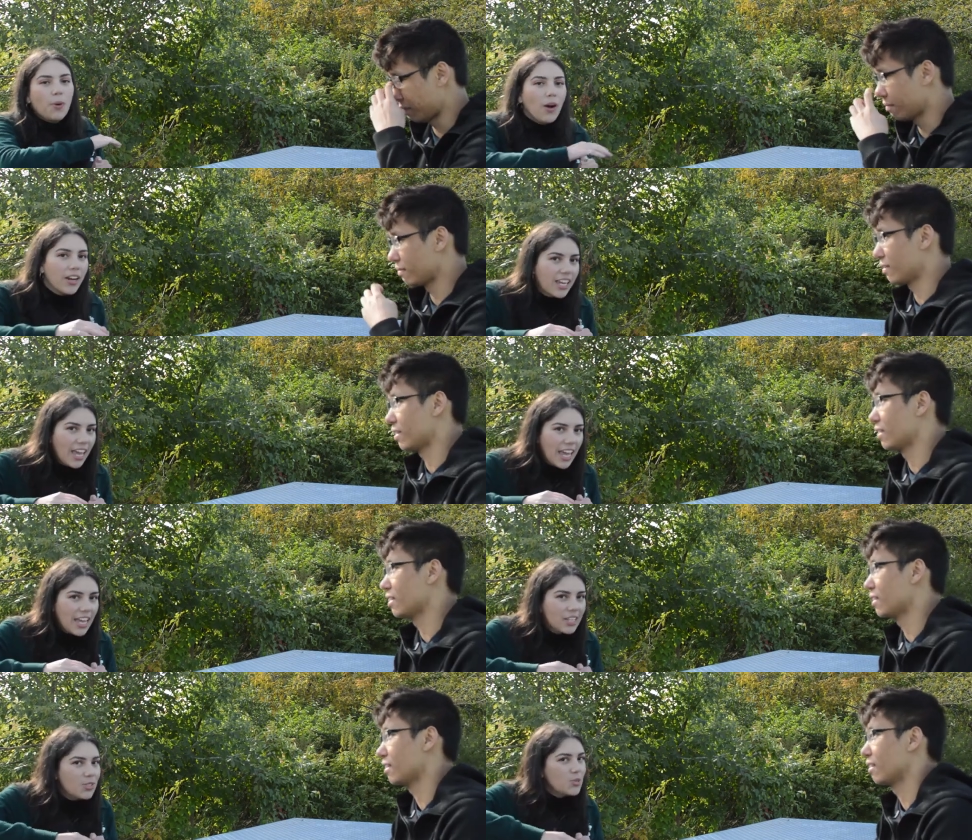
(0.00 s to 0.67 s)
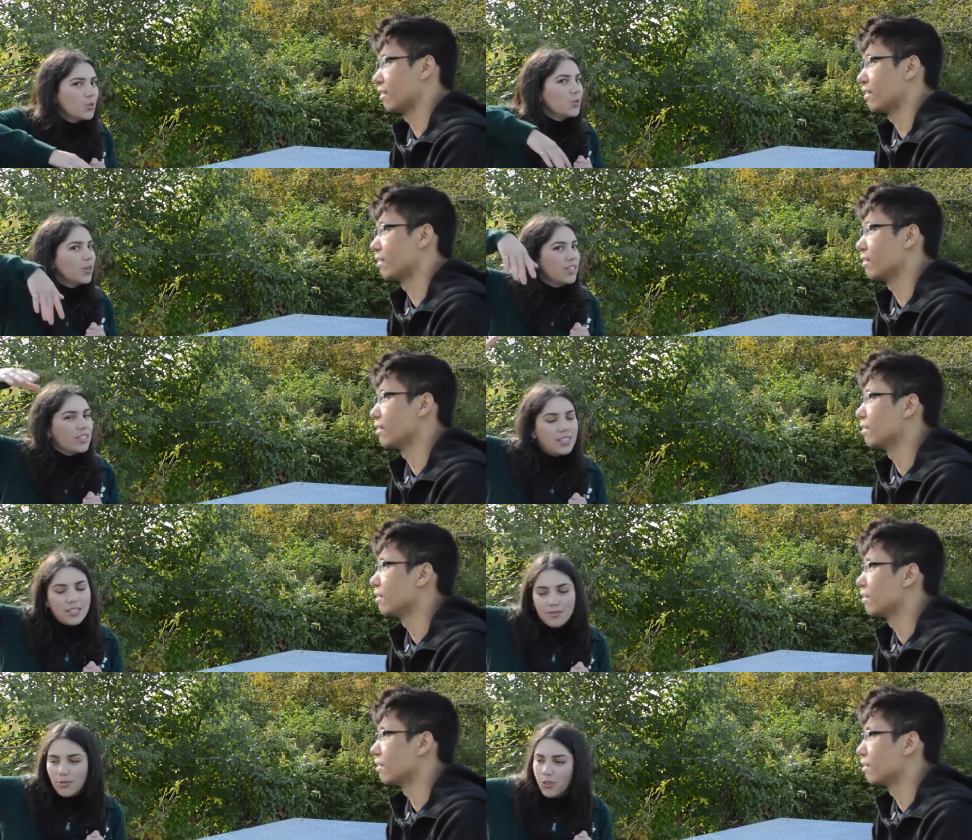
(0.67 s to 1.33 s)
Speaker 1: parquet to its
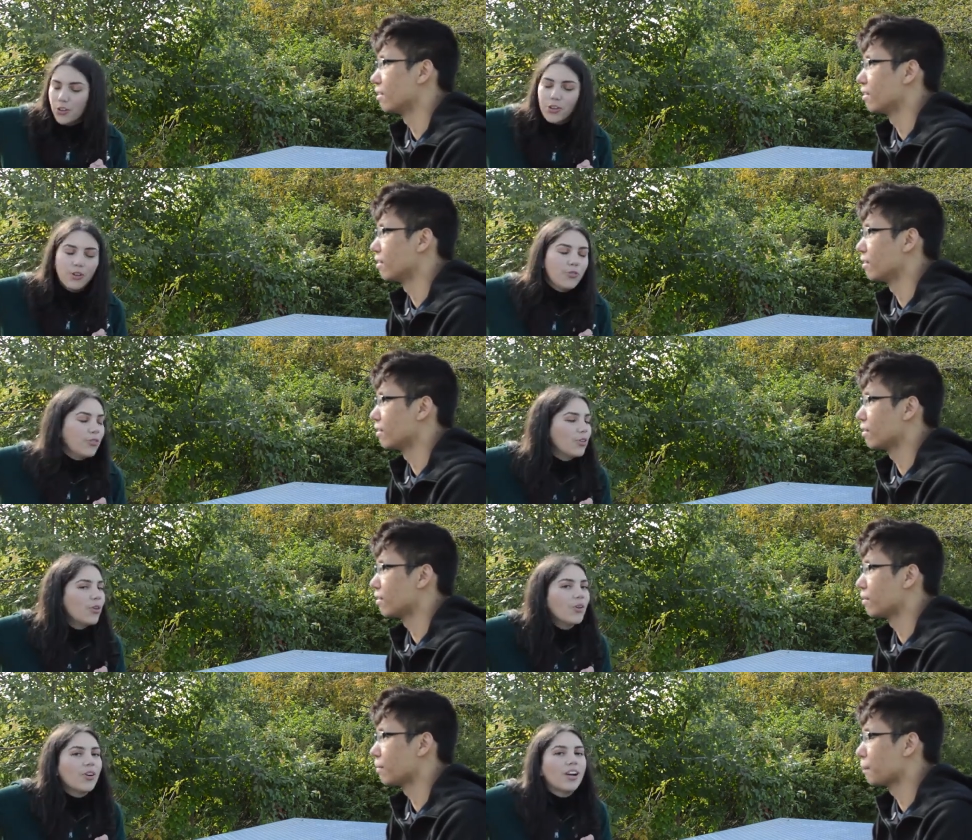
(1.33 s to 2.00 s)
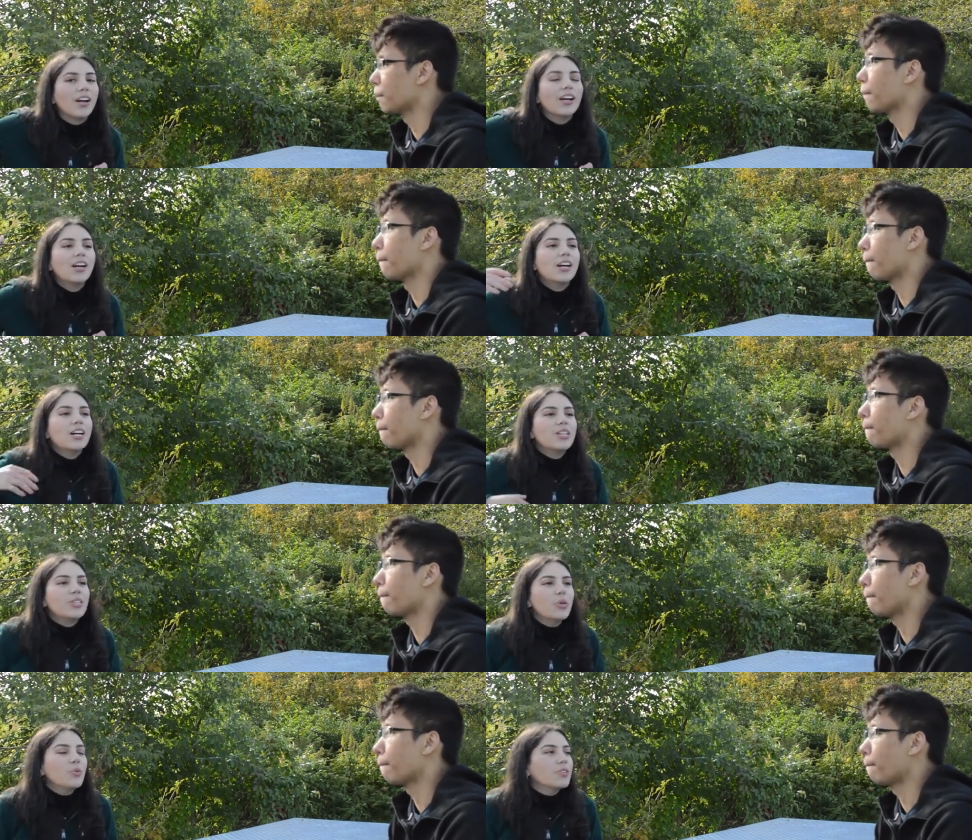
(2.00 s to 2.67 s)
third floor.
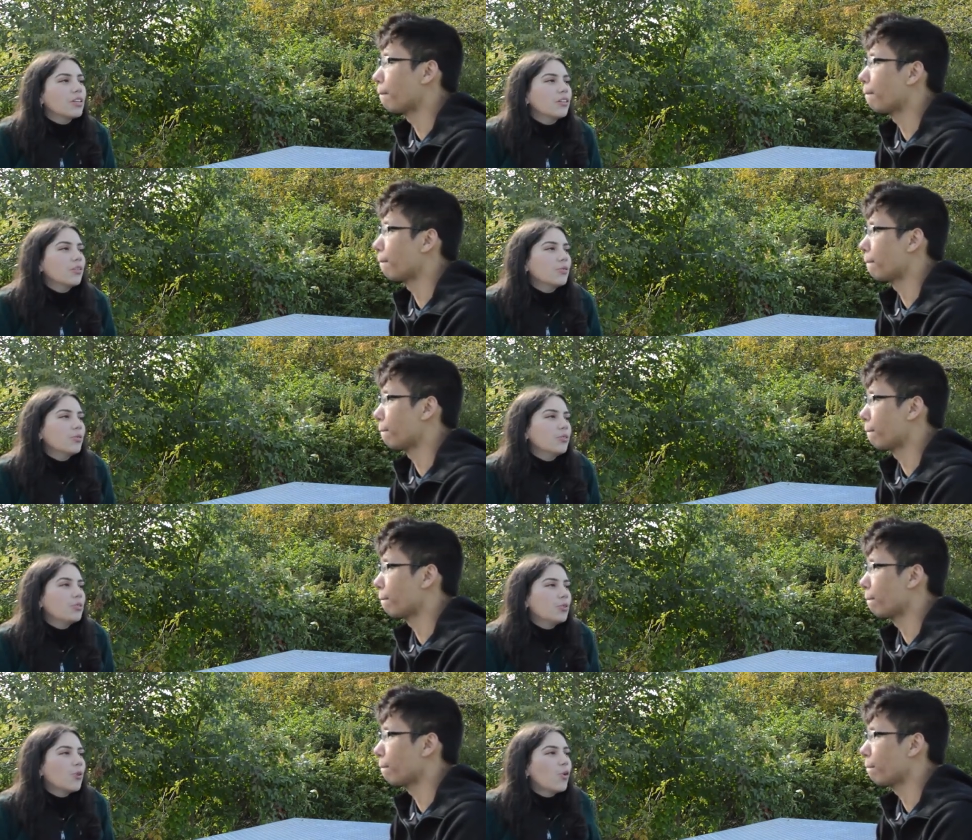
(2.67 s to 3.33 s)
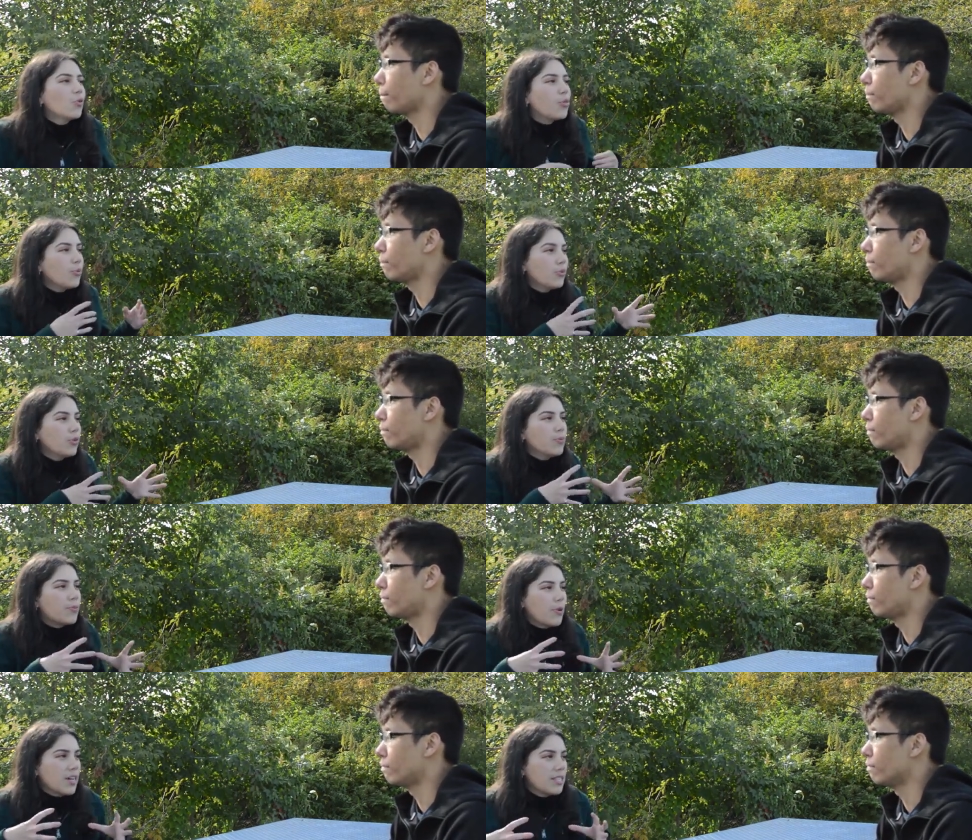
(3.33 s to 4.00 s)
So it was kind of cool to go through
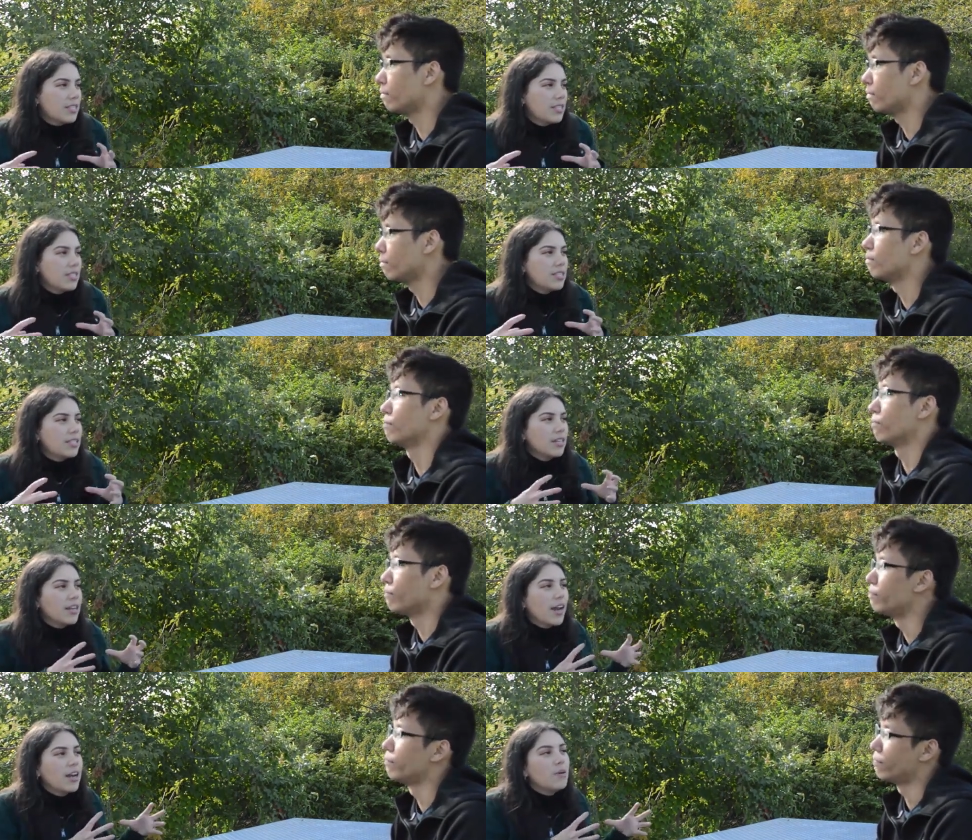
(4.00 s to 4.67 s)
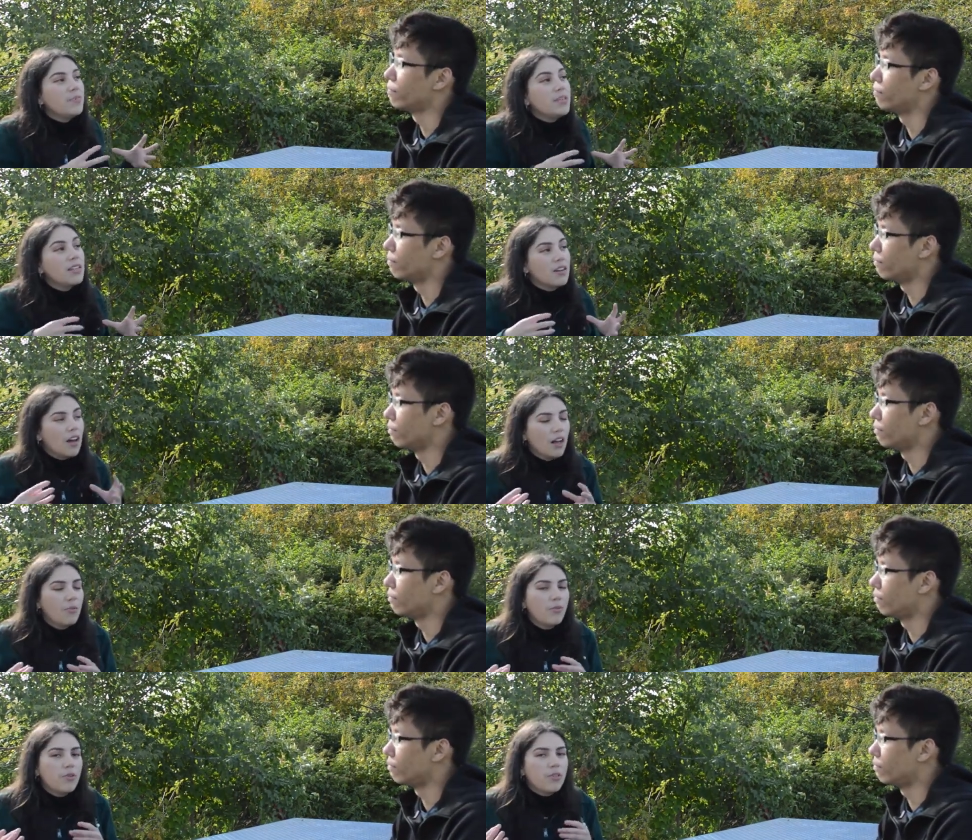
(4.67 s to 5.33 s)
the process and kind of being
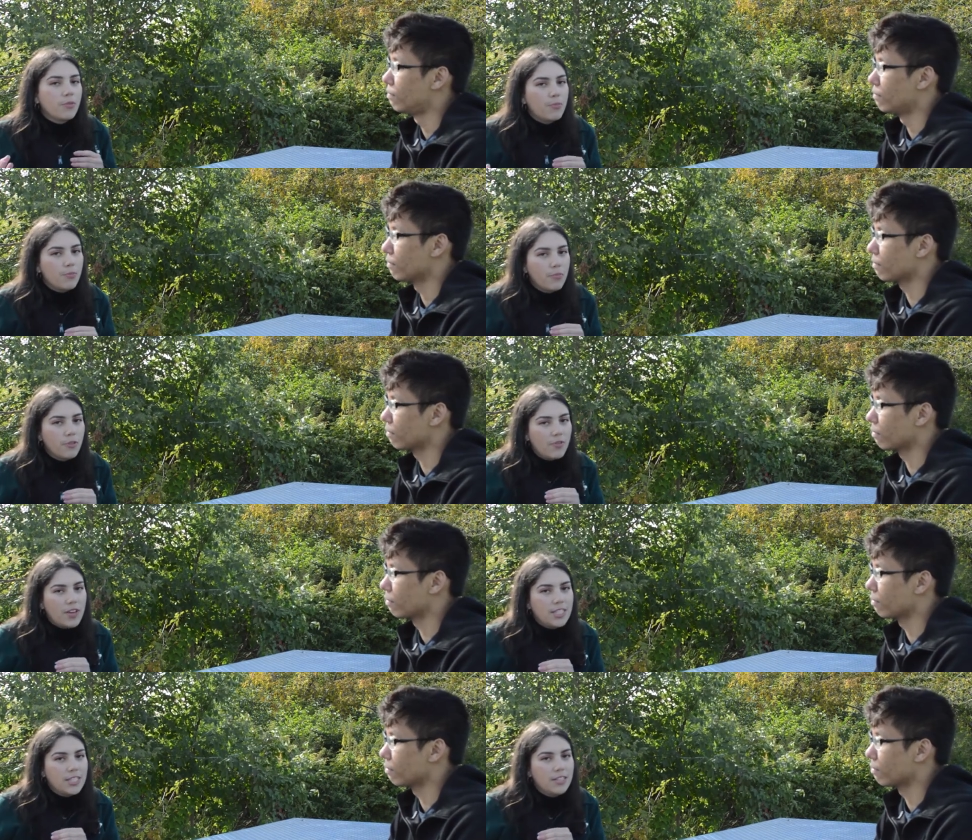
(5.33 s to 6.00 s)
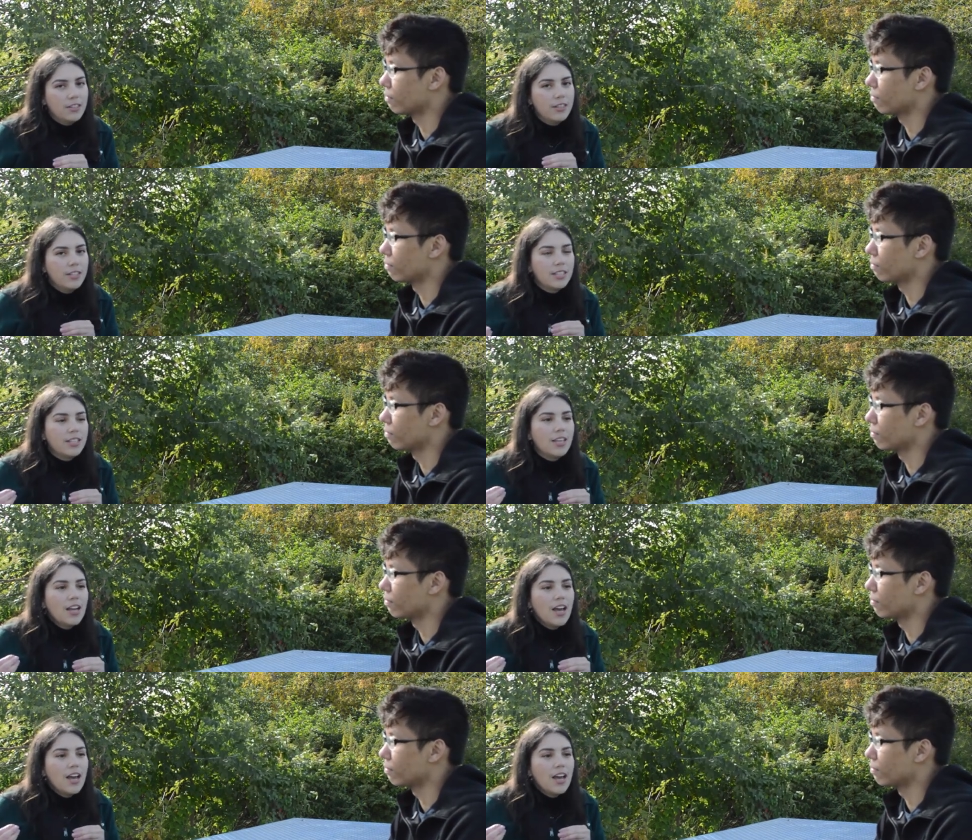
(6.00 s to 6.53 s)
helped with the professors.